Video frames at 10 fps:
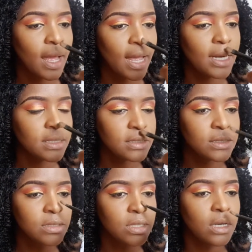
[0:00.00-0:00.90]
I
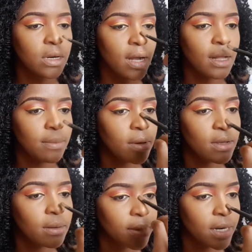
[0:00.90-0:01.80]
listened to her
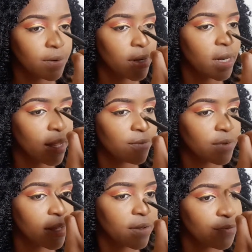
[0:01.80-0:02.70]
album and I already have
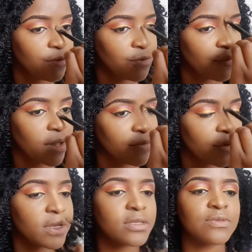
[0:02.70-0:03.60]
like a few
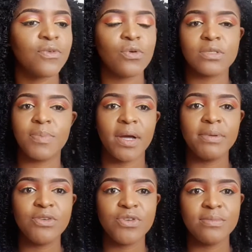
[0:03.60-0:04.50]
favorites. Of course,
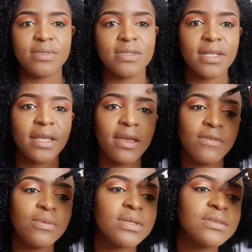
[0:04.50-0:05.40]
Barbie Dreams is like
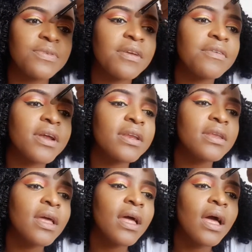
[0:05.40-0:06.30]
everyone's favorite.